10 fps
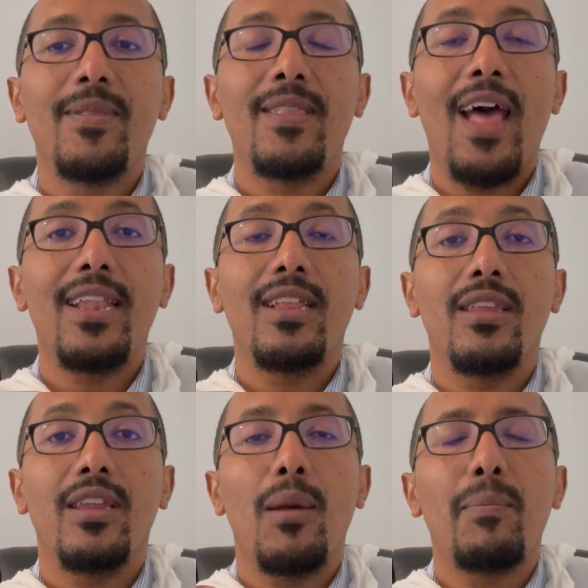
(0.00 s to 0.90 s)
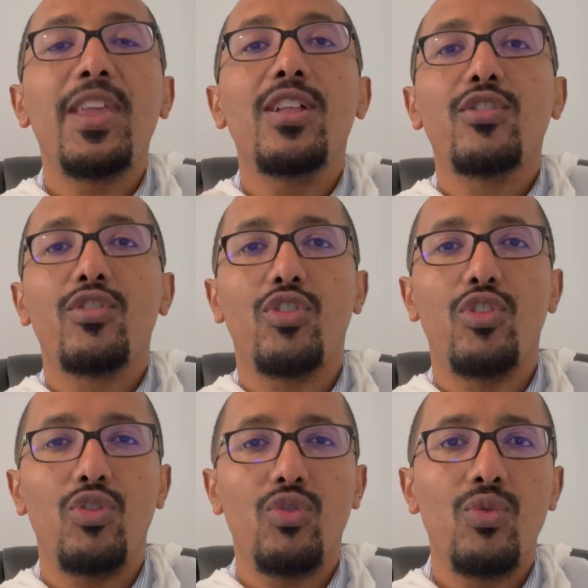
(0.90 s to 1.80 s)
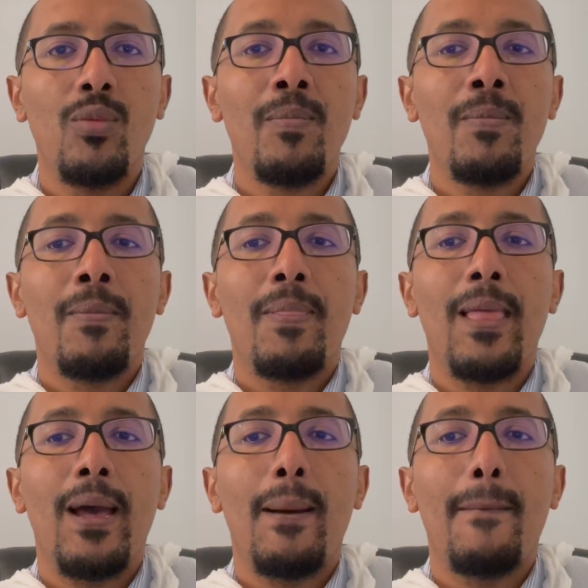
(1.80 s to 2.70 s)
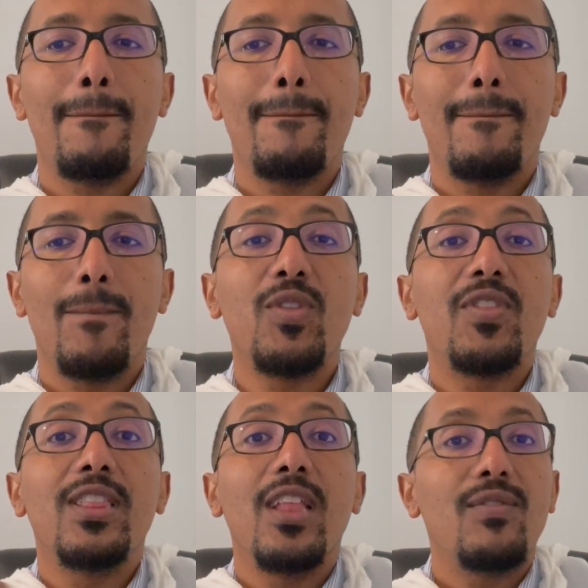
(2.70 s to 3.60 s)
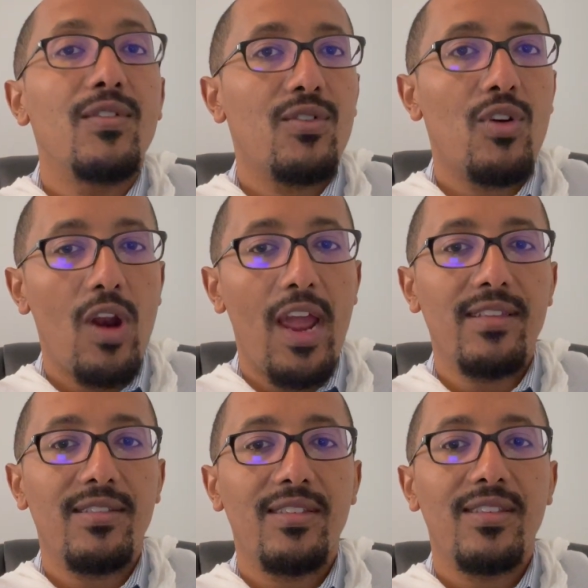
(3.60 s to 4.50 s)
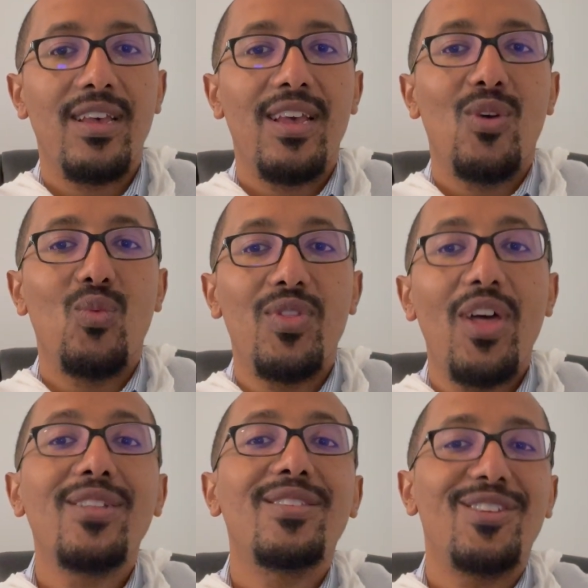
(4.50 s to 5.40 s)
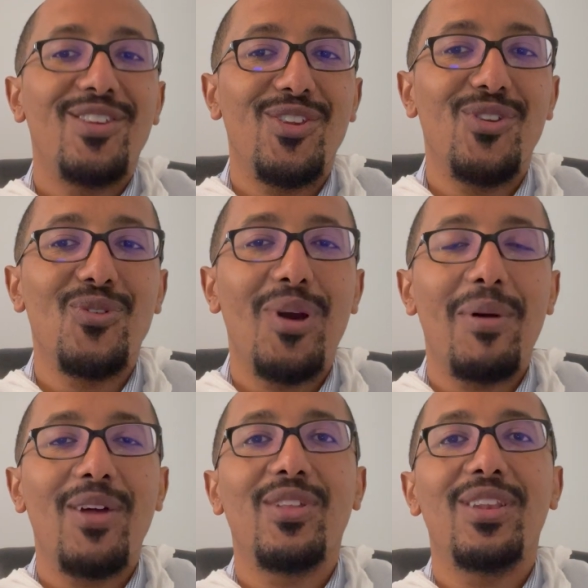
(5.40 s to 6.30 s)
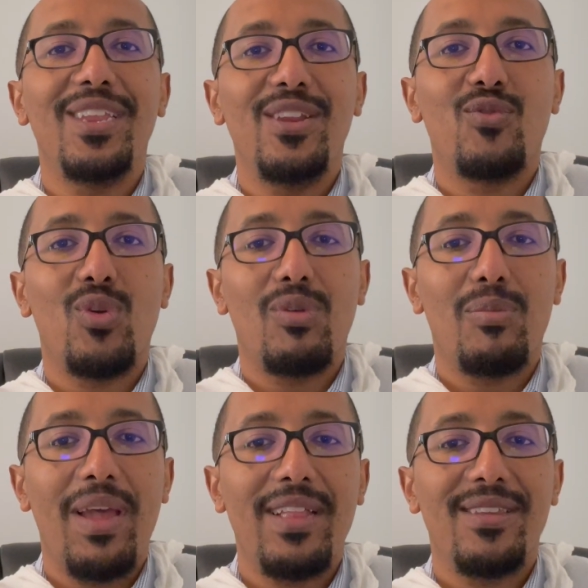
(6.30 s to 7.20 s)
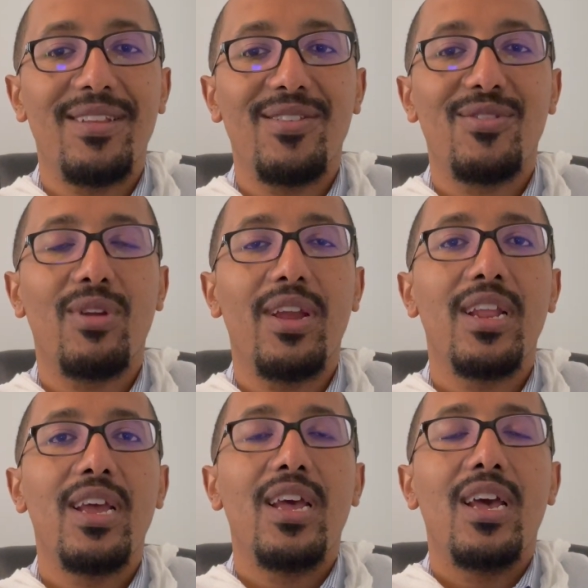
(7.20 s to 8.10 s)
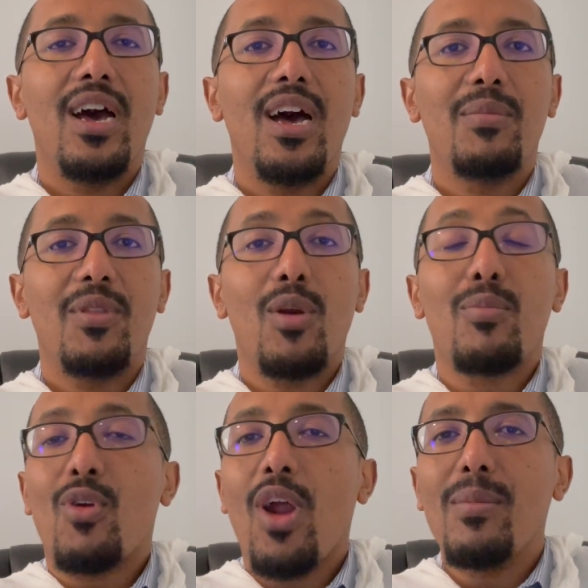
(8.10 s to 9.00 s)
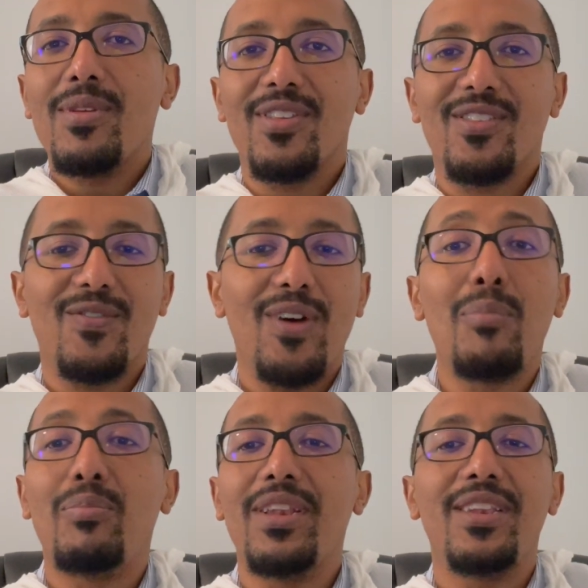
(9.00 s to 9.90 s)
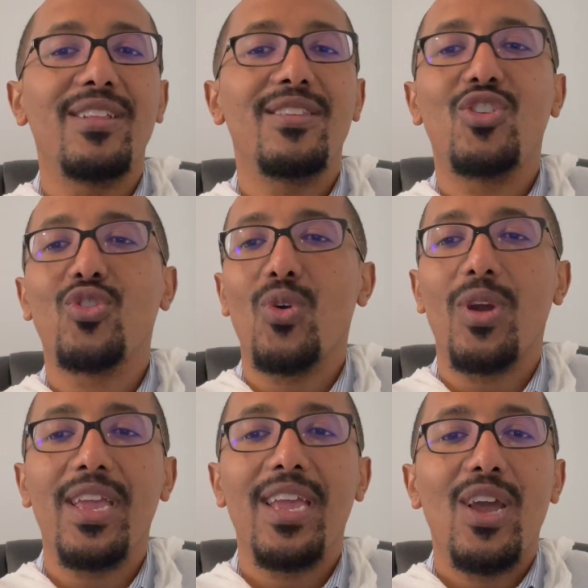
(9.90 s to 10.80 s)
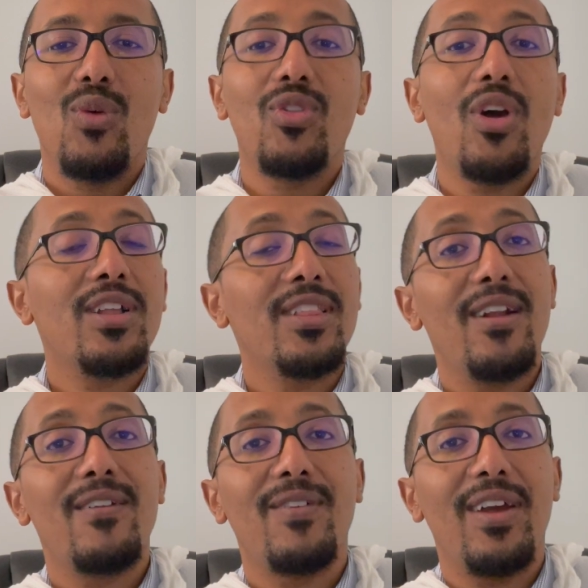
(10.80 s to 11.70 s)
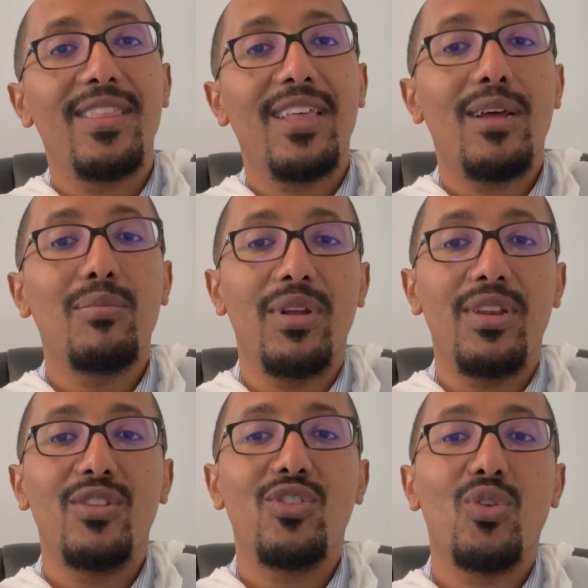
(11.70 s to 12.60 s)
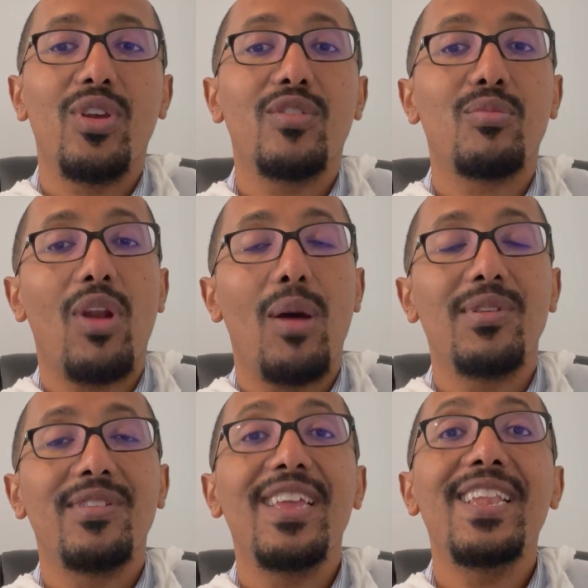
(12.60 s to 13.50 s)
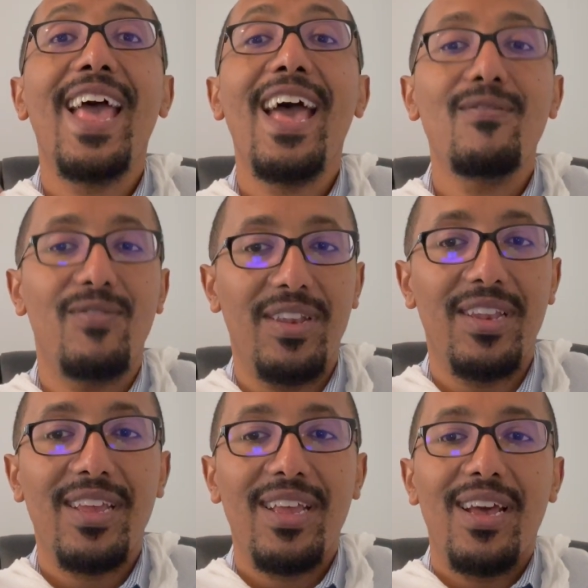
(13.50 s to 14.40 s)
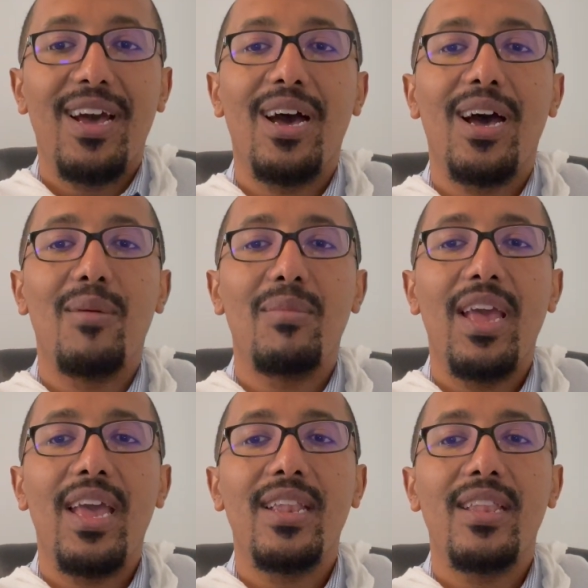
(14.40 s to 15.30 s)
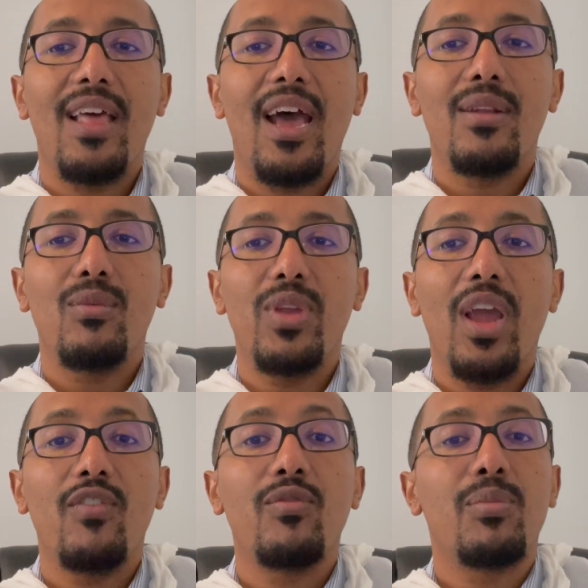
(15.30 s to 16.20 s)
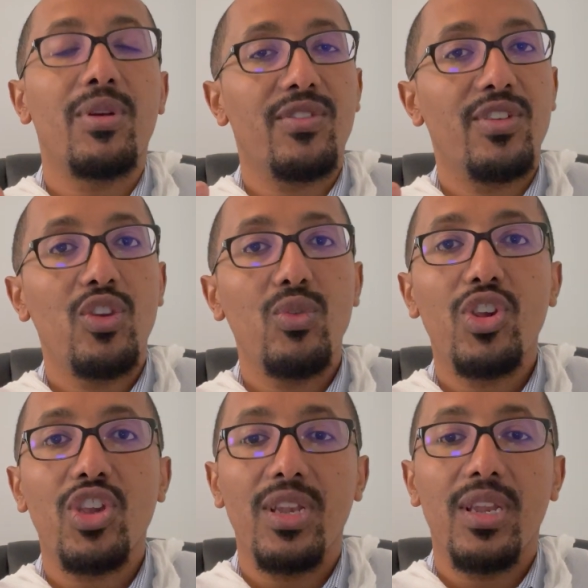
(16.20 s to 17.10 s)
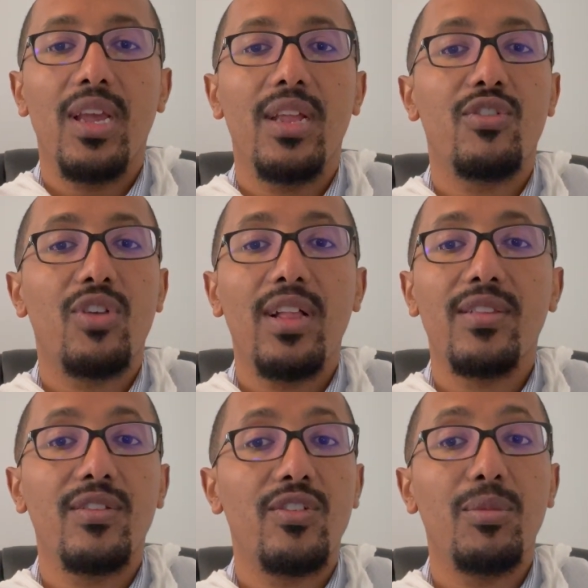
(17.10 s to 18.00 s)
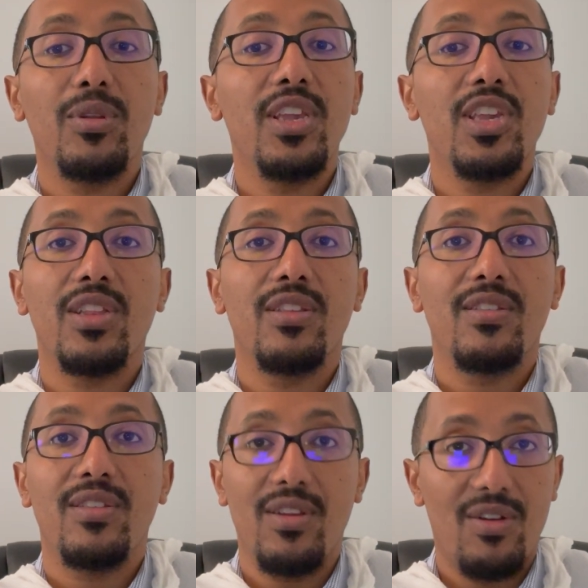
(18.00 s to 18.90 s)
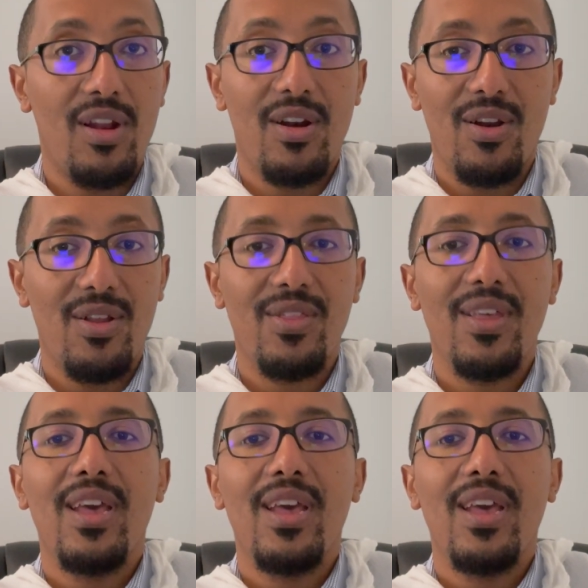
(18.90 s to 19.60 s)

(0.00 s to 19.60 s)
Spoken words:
that appeals to you with the love of Christ, without teaching you about the need for repentance, right? There are promises of abundant joy without clarifying that abundant joy is promised in heaven, and that we have persecution and trials and tribulations here on earth.